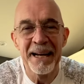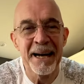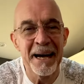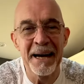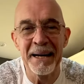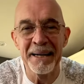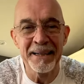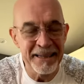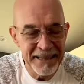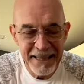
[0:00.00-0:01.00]
Uh,
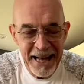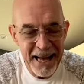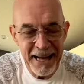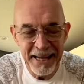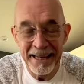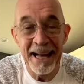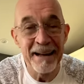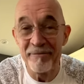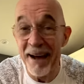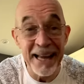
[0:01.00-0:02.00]
uh, I
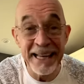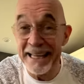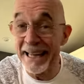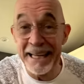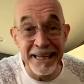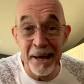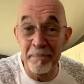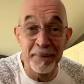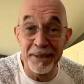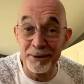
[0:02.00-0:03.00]
finally cleaned
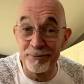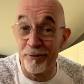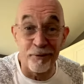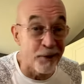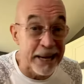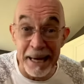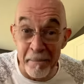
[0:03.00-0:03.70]
up this friggin'